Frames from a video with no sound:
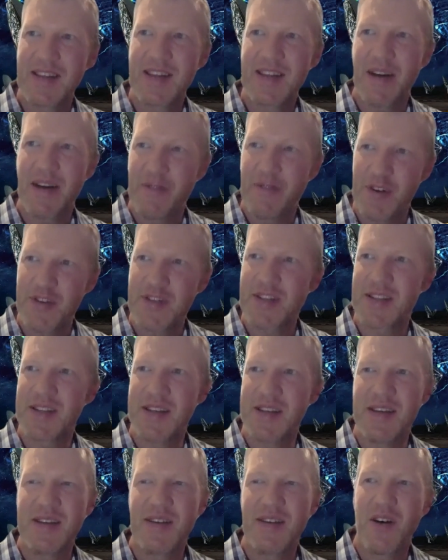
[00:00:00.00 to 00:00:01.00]

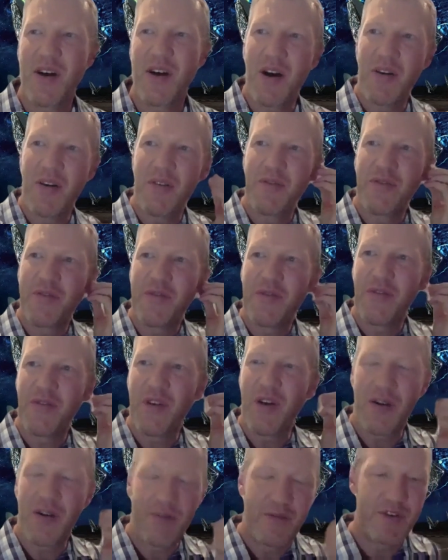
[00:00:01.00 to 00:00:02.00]
diversity of
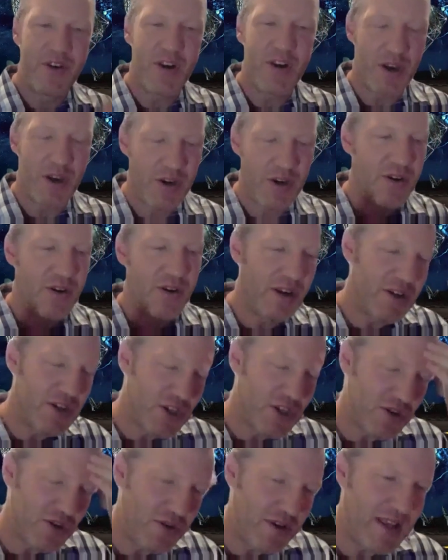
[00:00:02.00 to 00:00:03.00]

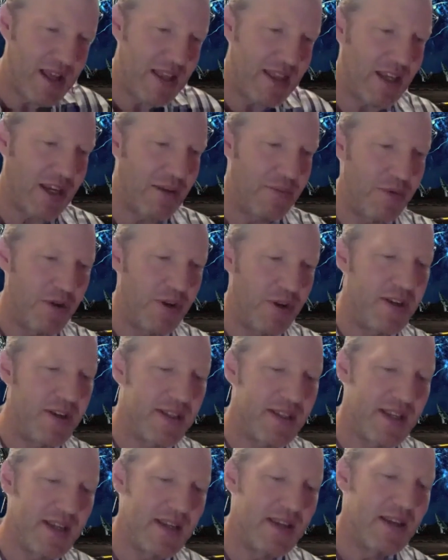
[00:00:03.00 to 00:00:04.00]
ensuring that the
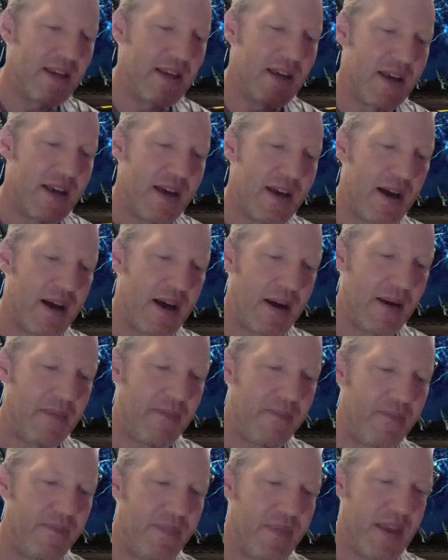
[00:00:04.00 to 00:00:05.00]
community
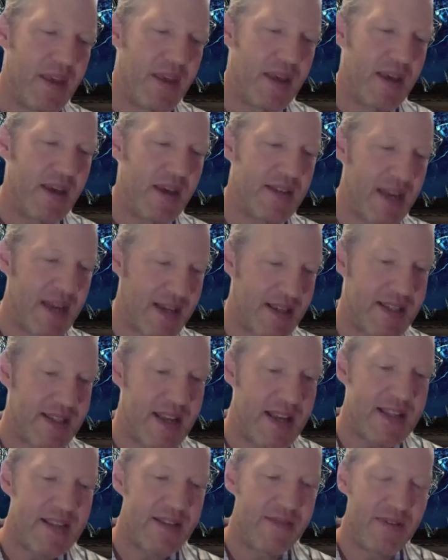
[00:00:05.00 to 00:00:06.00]
is
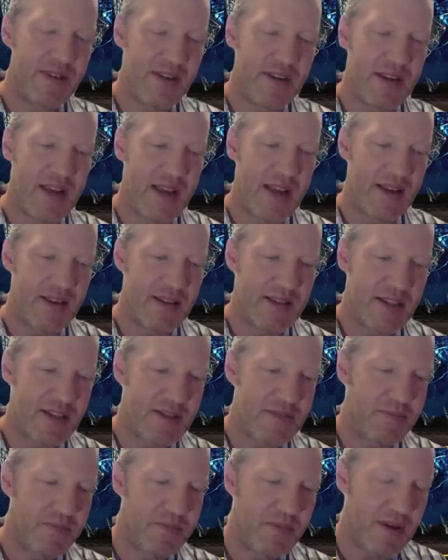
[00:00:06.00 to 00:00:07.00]
extensive and
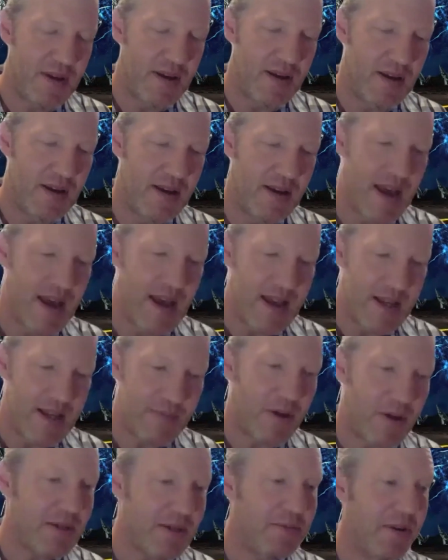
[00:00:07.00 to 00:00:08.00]
as
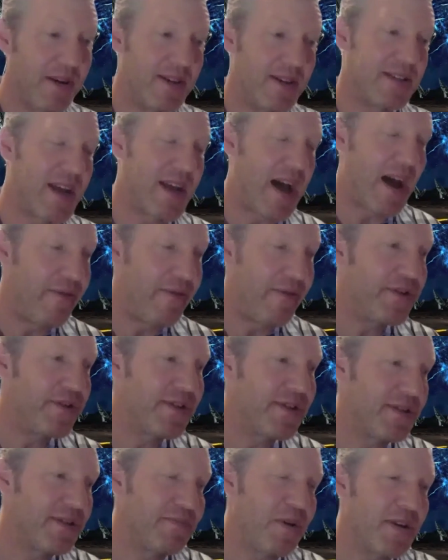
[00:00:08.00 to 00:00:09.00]
possible and as
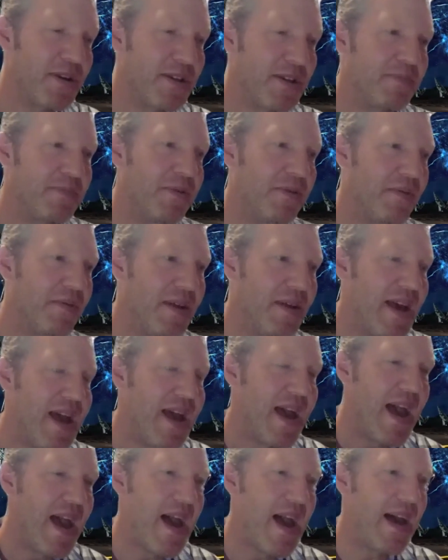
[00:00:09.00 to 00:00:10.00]
diverse as possible.
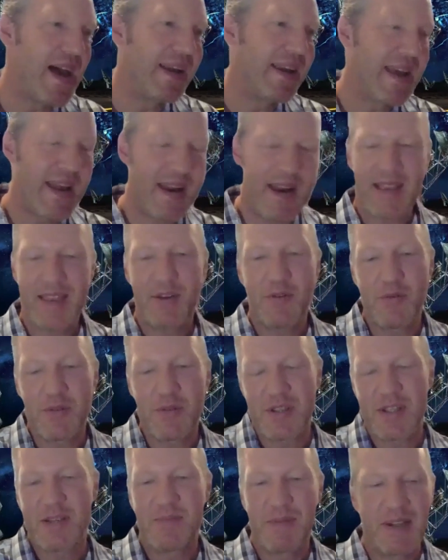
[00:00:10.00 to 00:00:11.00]
And I think
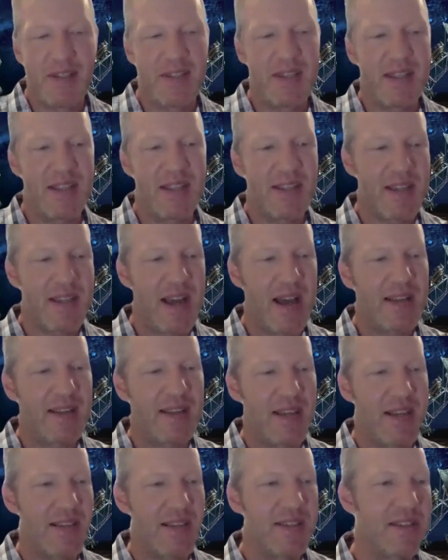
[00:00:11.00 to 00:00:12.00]
also splitting the site
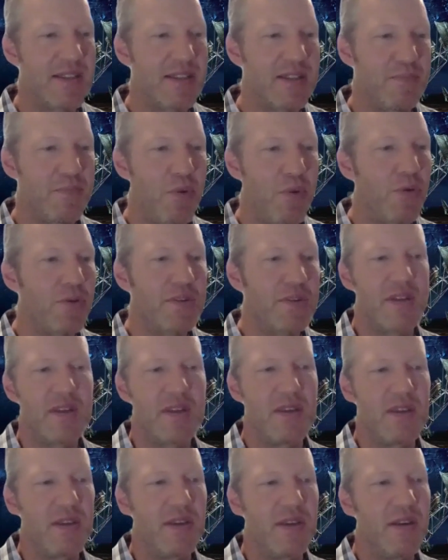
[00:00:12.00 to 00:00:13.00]
does support
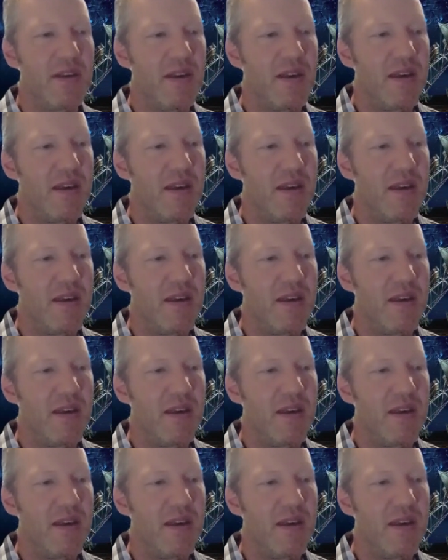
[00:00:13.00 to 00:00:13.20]
the